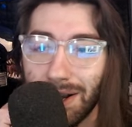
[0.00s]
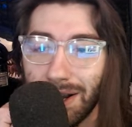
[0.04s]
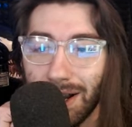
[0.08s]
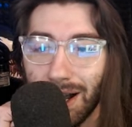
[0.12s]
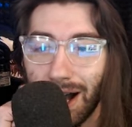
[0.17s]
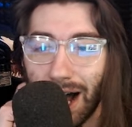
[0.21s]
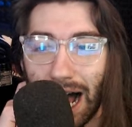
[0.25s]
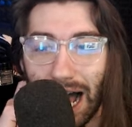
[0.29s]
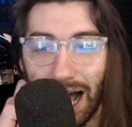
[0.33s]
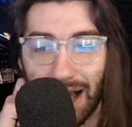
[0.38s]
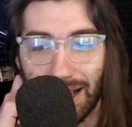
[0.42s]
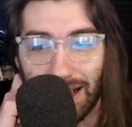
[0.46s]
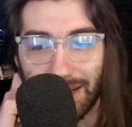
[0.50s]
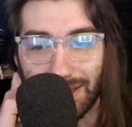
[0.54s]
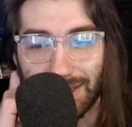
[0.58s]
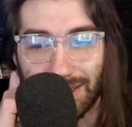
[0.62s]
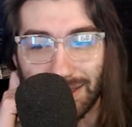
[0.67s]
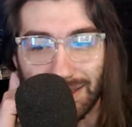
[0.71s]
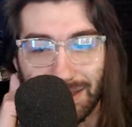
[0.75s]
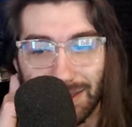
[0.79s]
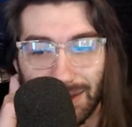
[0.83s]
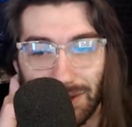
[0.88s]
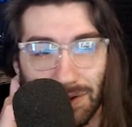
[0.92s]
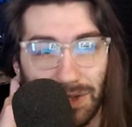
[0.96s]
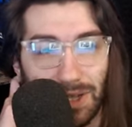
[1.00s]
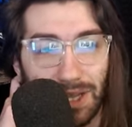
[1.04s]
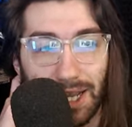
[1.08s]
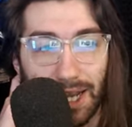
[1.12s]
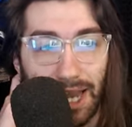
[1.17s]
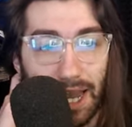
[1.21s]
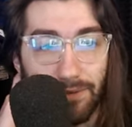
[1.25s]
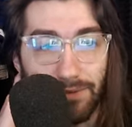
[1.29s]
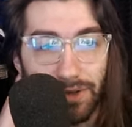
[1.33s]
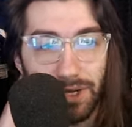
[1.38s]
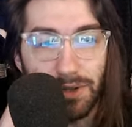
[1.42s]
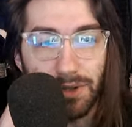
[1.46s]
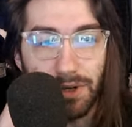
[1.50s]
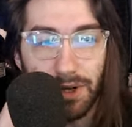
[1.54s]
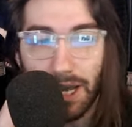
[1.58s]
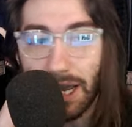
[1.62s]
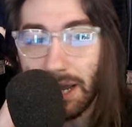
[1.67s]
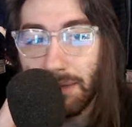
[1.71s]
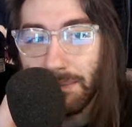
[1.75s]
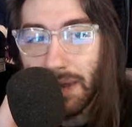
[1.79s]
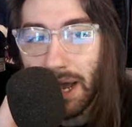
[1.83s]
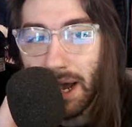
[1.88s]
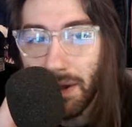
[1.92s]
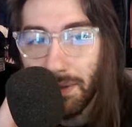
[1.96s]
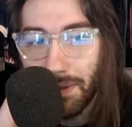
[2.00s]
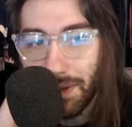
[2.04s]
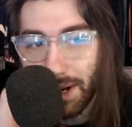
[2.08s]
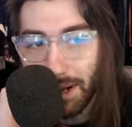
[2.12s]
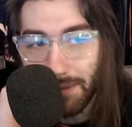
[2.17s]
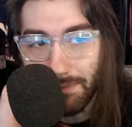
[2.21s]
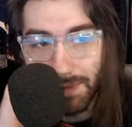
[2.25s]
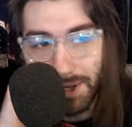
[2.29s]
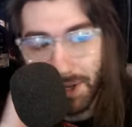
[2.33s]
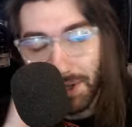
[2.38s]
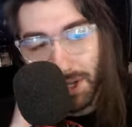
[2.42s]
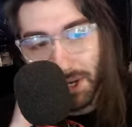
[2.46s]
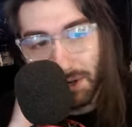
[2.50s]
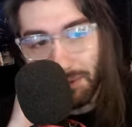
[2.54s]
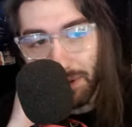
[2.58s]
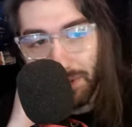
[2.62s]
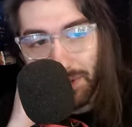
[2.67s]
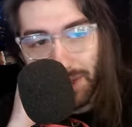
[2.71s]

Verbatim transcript: Uh, it's literally like every other game now that I'm dealing with